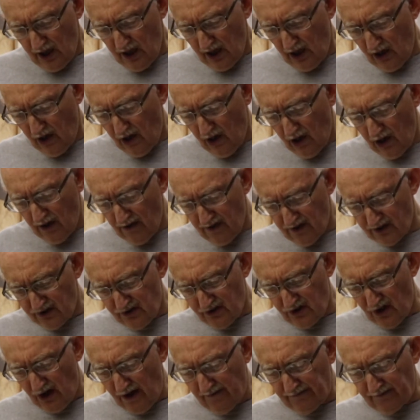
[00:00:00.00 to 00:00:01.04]
all of the
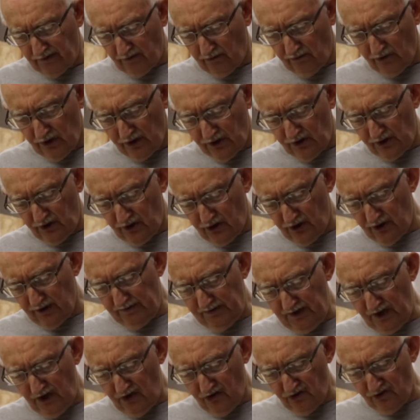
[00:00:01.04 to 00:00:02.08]
softer woods could
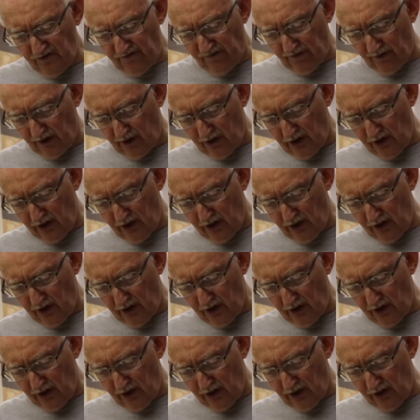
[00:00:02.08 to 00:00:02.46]
be used for